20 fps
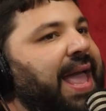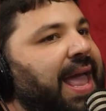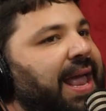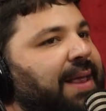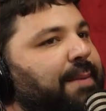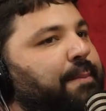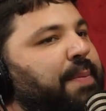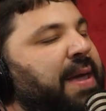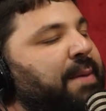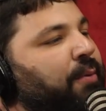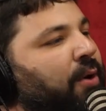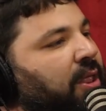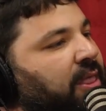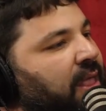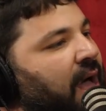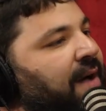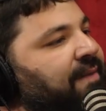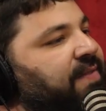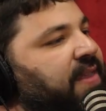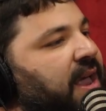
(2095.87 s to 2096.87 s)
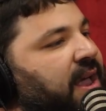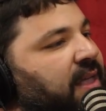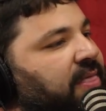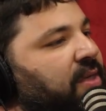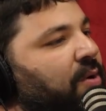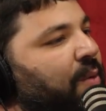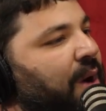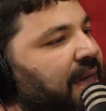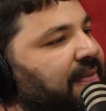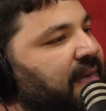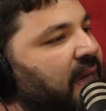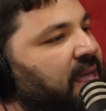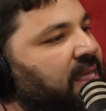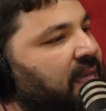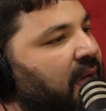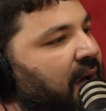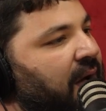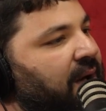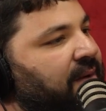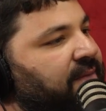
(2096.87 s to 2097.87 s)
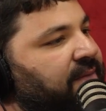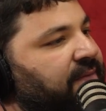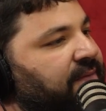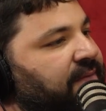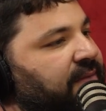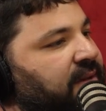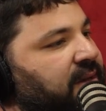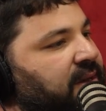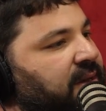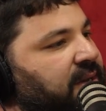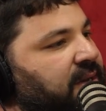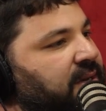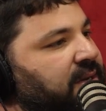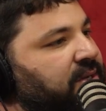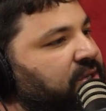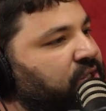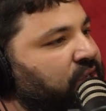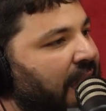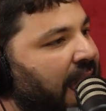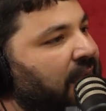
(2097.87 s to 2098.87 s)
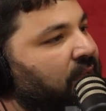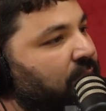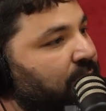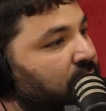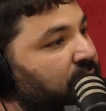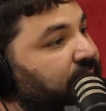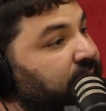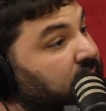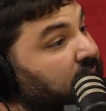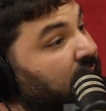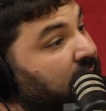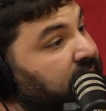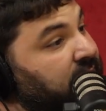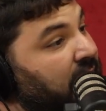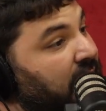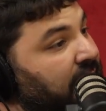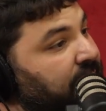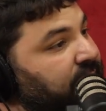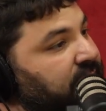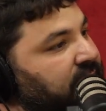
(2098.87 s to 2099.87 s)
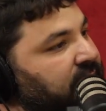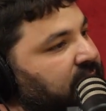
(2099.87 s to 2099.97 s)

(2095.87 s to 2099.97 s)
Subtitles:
people loved it the way they love shallow movies a lot of times.